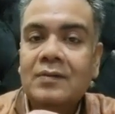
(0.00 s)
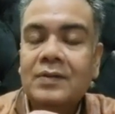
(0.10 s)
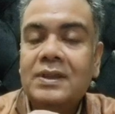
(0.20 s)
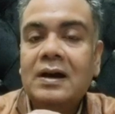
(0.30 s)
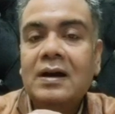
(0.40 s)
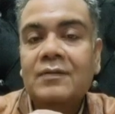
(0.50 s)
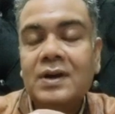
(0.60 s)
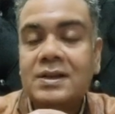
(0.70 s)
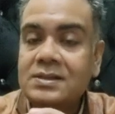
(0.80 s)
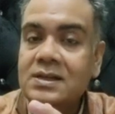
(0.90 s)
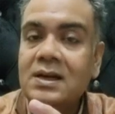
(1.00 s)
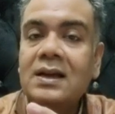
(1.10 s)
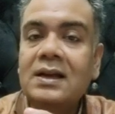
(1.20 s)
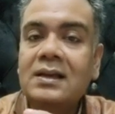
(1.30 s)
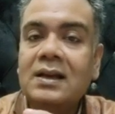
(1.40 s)
with the we are still
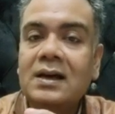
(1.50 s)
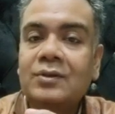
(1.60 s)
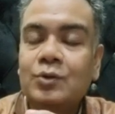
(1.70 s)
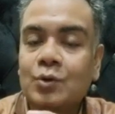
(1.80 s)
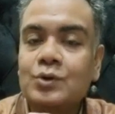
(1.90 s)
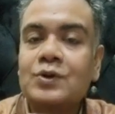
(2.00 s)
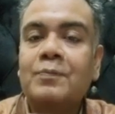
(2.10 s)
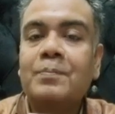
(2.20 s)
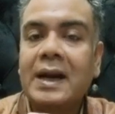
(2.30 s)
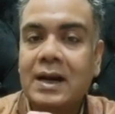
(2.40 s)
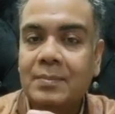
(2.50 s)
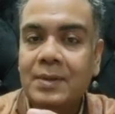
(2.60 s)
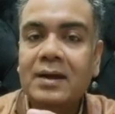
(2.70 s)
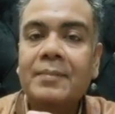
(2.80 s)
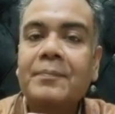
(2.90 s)
in the throes of
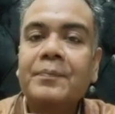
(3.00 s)
pandemic